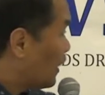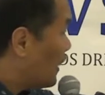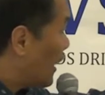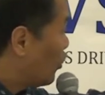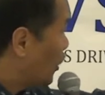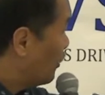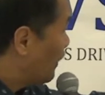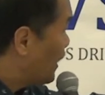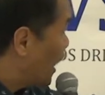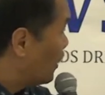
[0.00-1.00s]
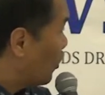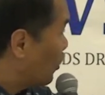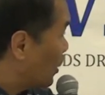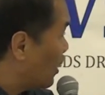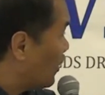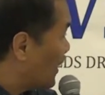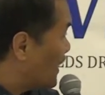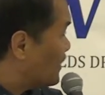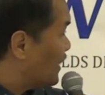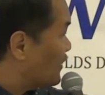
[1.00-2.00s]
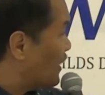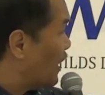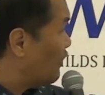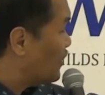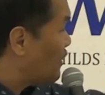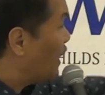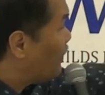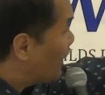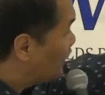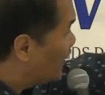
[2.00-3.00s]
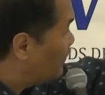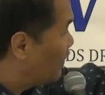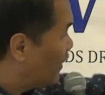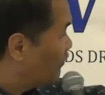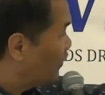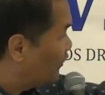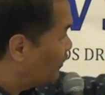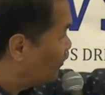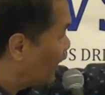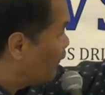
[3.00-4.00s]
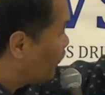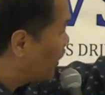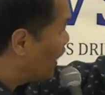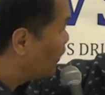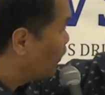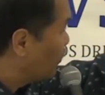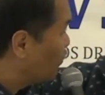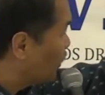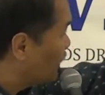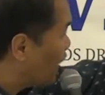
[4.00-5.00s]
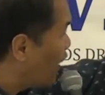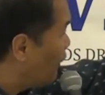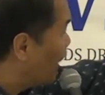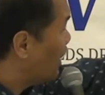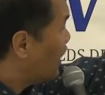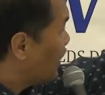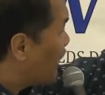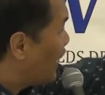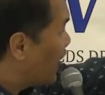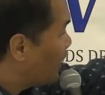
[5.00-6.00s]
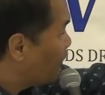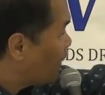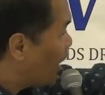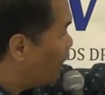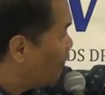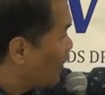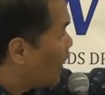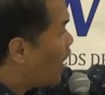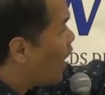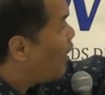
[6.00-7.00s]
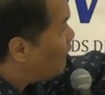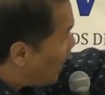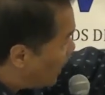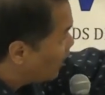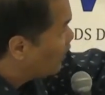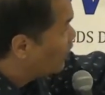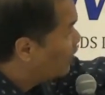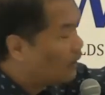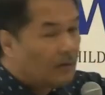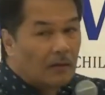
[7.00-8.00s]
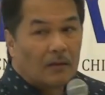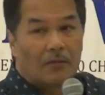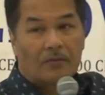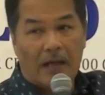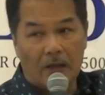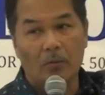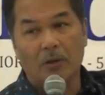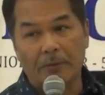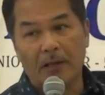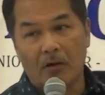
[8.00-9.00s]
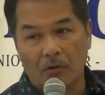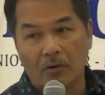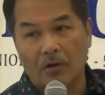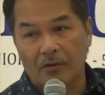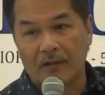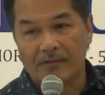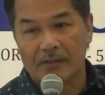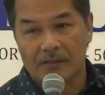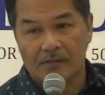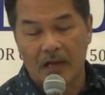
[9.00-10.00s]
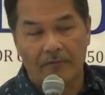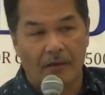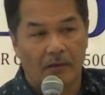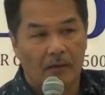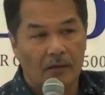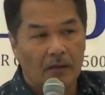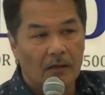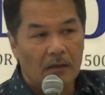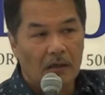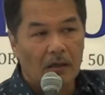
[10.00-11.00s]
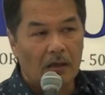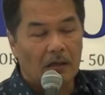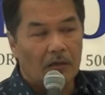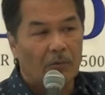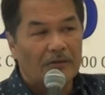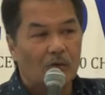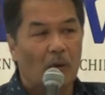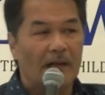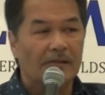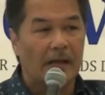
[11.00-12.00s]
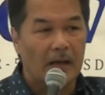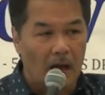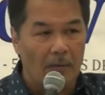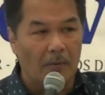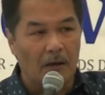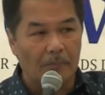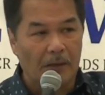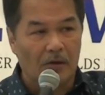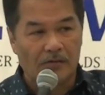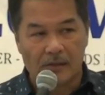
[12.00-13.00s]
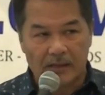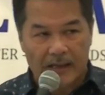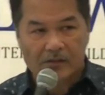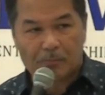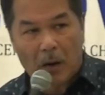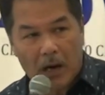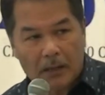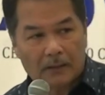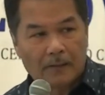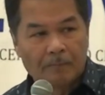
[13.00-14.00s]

thy will be done on earth as it is in heaven. As a matter of fact, uh, they forgot to put a comma. Thy kingdom come, comma, thy will be done on earth as it is in heaven. You know, the reason why I say comma, because the next part